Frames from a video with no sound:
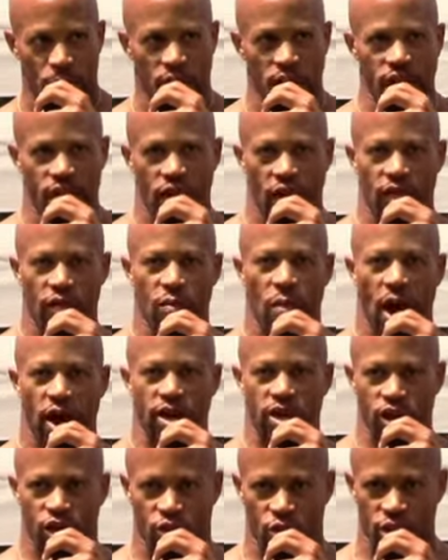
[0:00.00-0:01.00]
believe
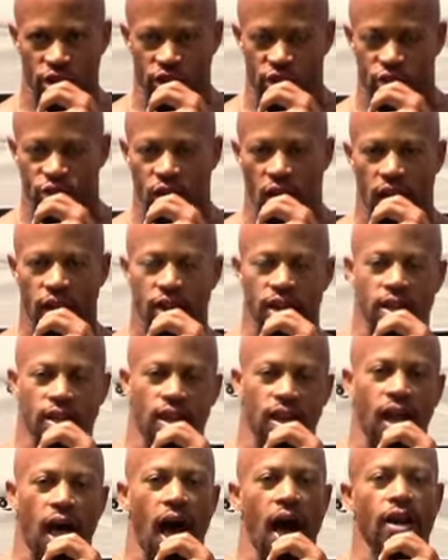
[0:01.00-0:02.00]
everybody agrees, you got to
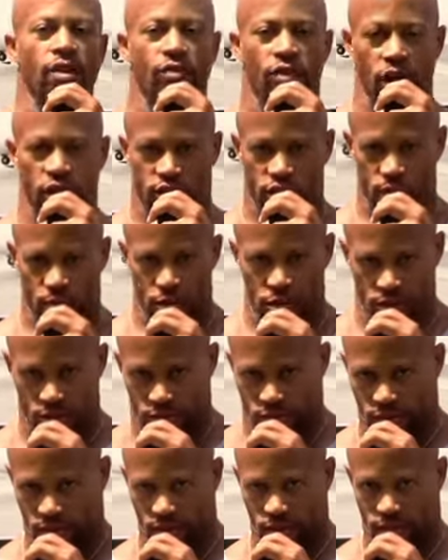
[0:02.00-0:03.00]
eat a lot of
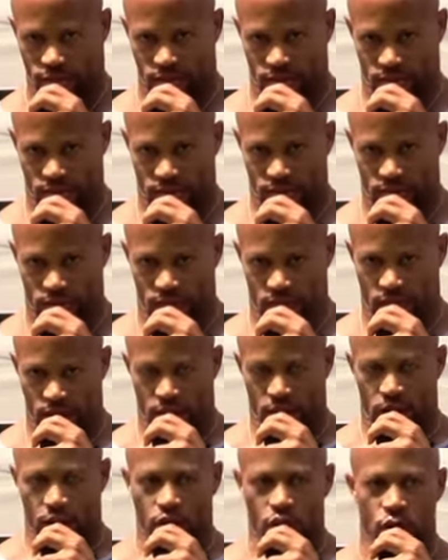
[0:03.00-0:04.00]
vegetables.
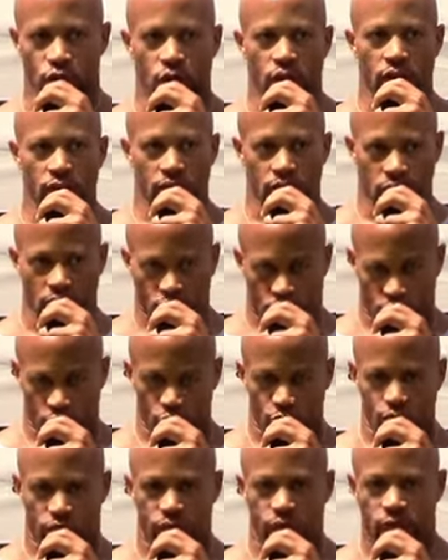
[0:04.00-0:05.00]
You need to
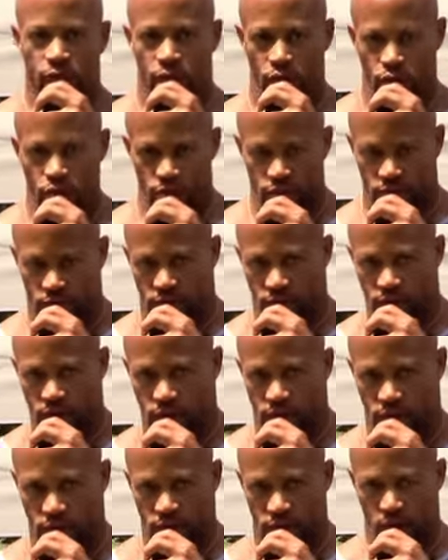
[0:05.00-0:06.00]
include some fruits,
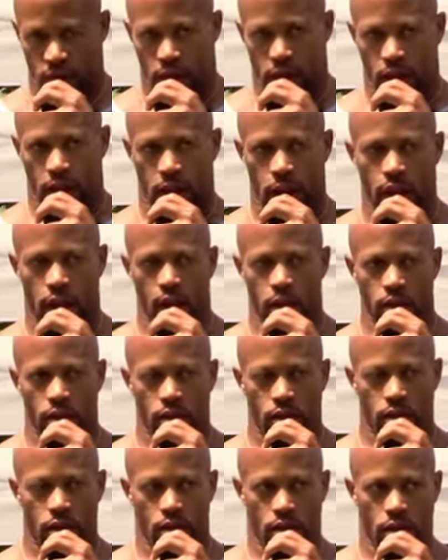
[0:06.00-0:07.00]

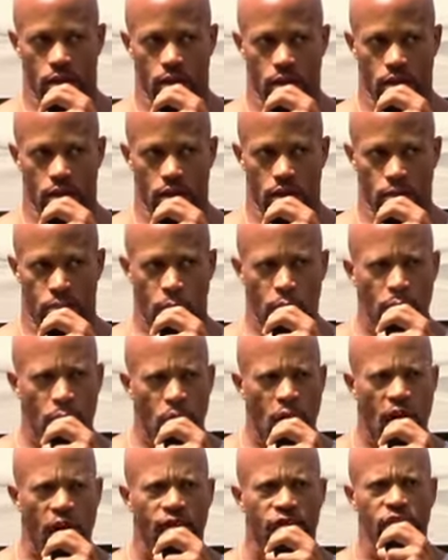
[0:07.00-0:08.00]
and
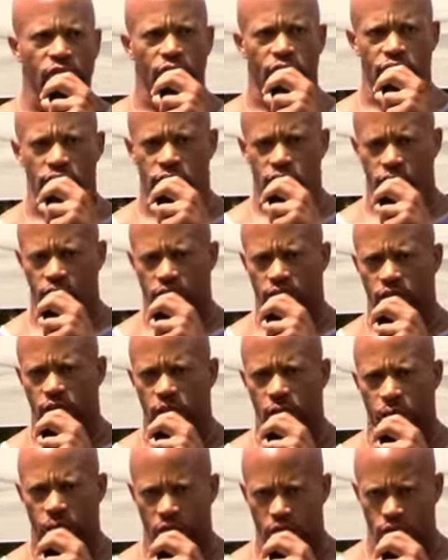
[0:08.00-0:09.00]
people have differences
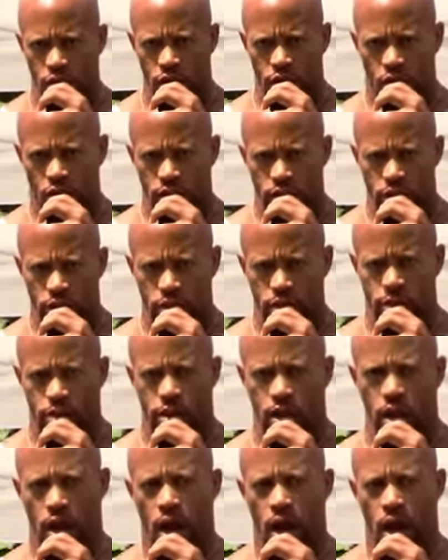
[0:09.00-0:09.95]
of opinion on this.